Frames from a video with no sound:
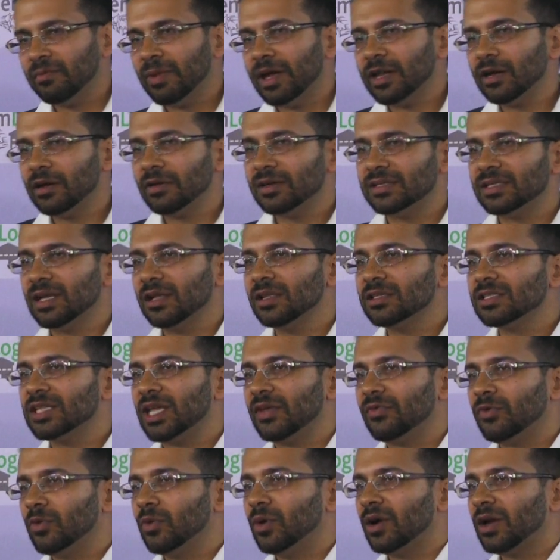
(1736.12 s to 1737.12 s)
better results
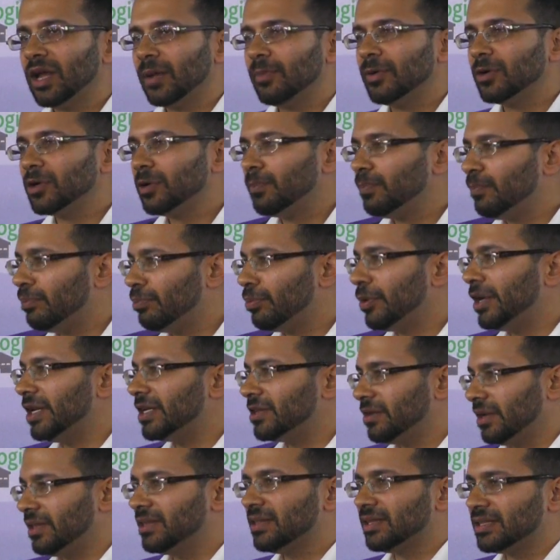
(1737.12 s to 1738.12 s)
if you are able to
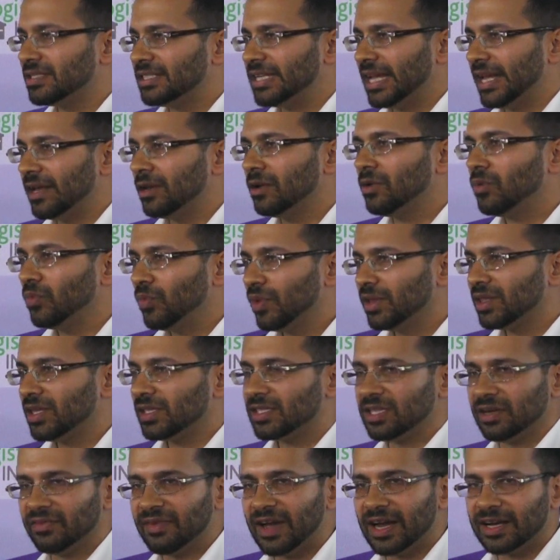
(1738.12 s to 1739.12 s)
pre-treat the stain with the
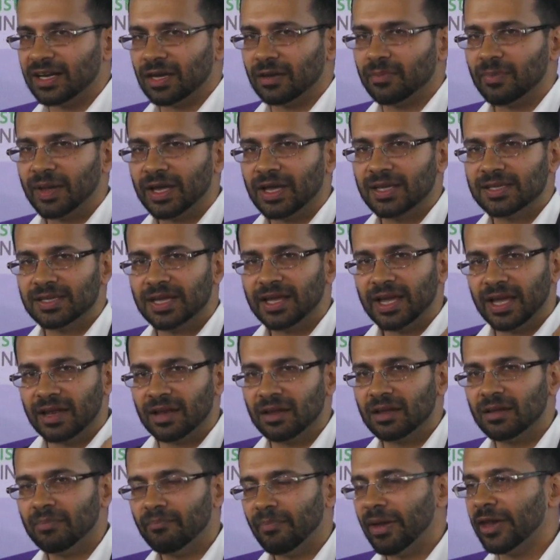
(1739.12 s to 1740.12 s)
surfactant, because again,
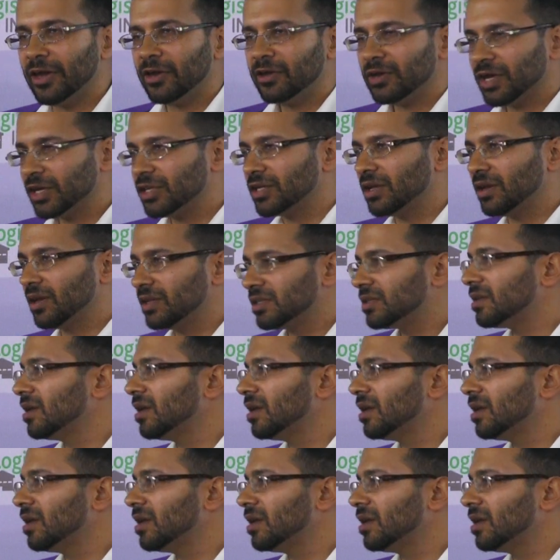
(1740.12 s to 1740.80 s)
penetration is